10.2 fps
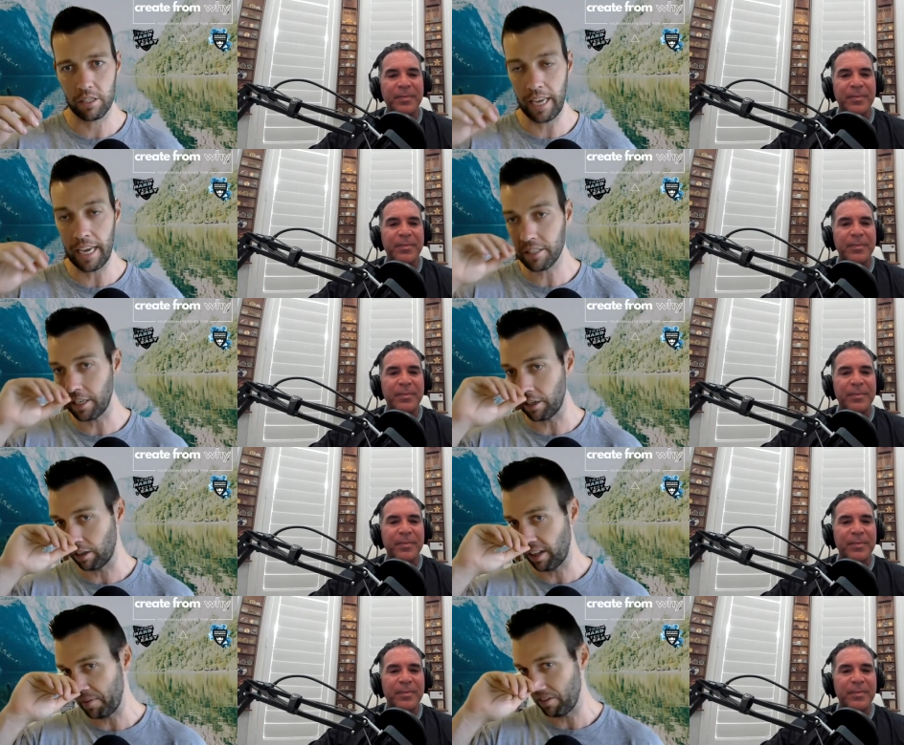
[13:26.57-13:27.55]
Speaker 1: Yates Gear
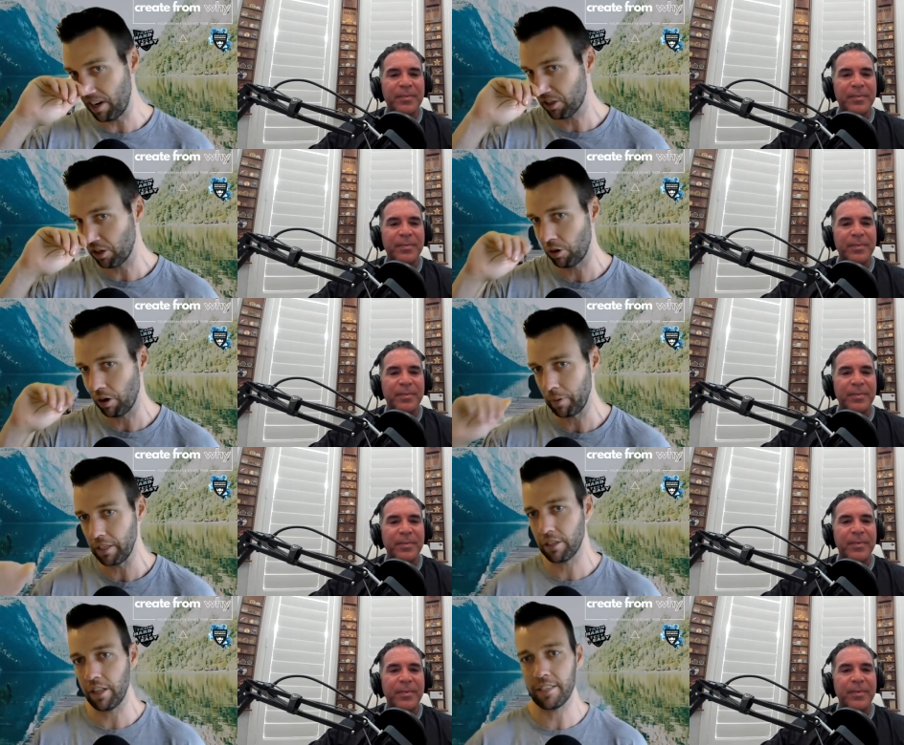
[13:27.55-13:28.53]
climbing rescue equipment. So
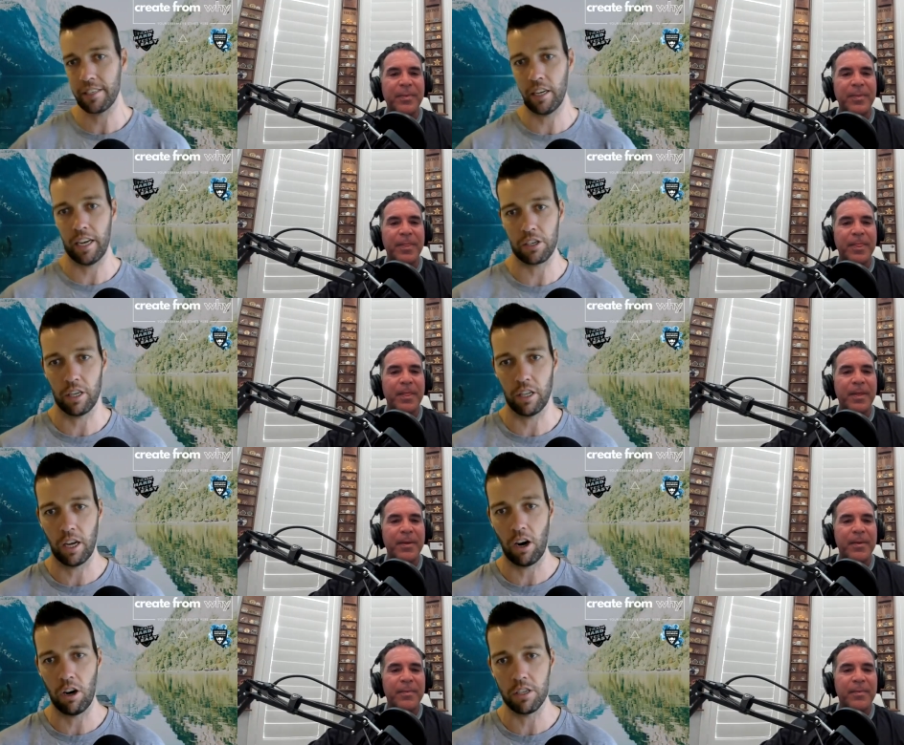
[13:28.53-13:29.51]
they sell actually a lot of
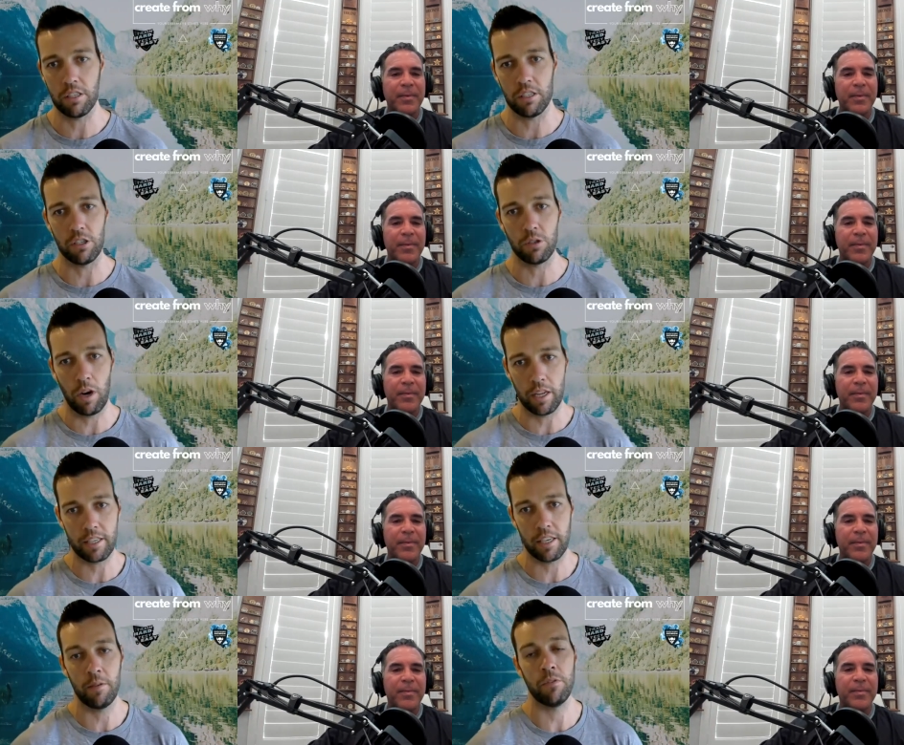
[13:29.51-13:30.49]
harnesses to SWAT
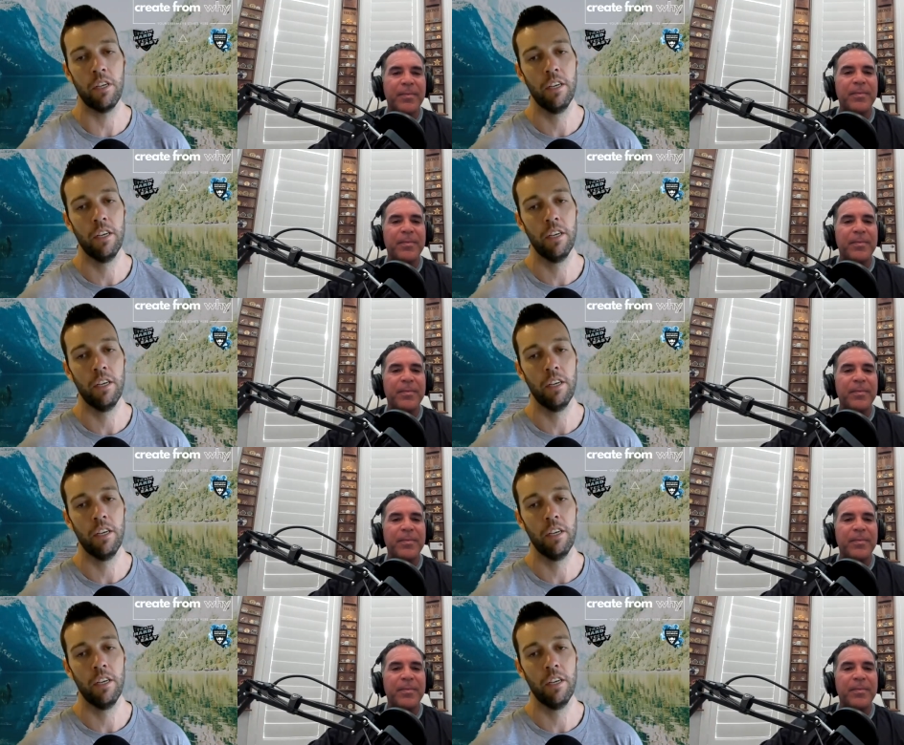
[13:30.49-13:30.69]
teams,